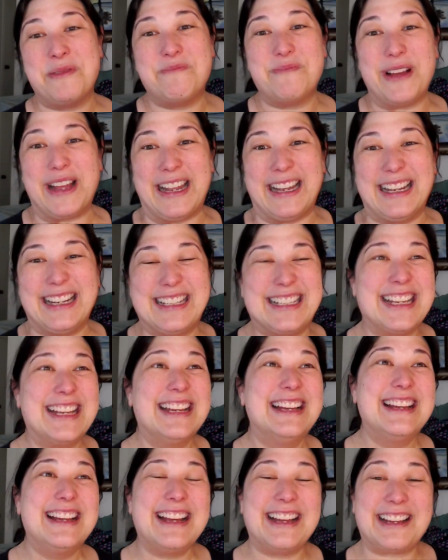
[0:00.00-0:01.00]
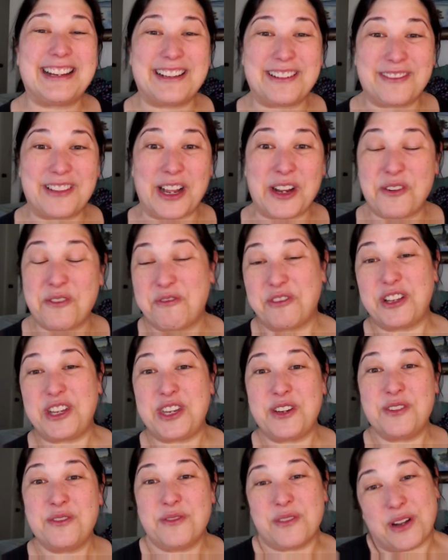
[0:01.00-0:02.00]
but um, hopefully,
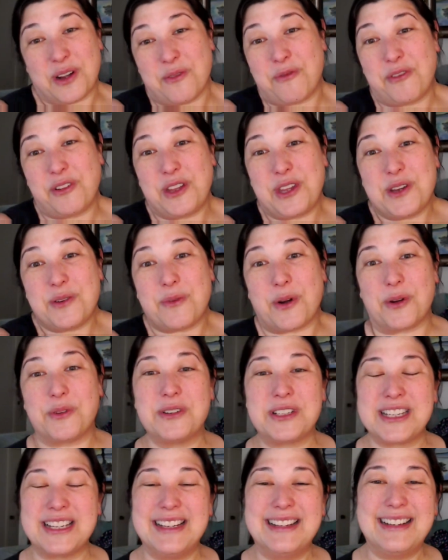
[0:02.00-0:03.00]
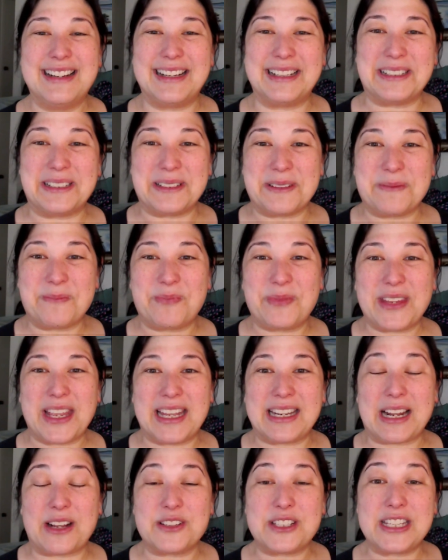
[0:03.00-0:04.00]
you hopefully you won't. Um,
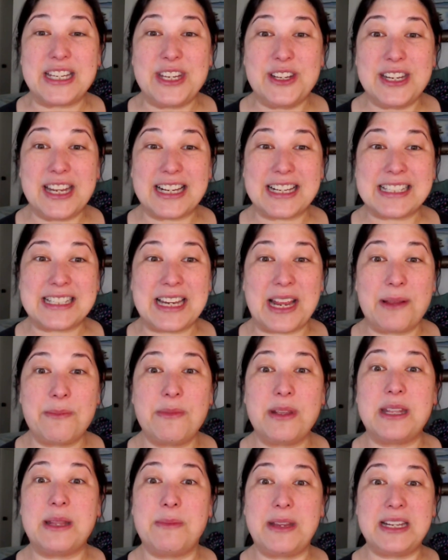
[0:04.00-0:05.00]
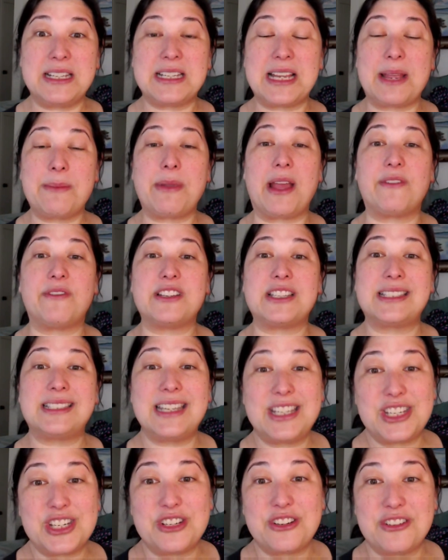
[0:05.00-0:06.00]
and I'll see you next time. In the meantime, have a
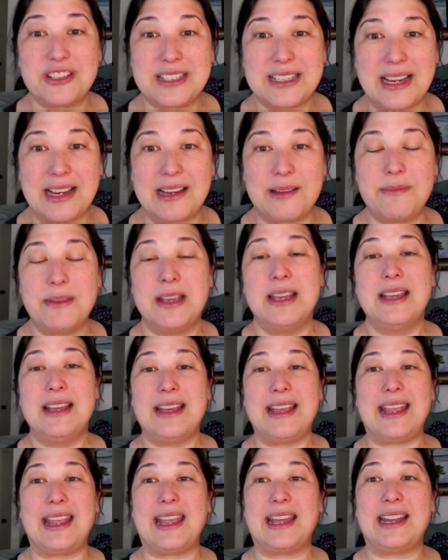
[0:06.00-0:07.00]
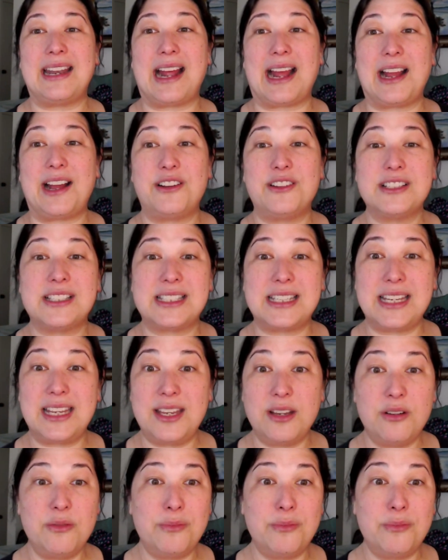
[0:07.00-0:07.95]
stitching good time, and I'll see you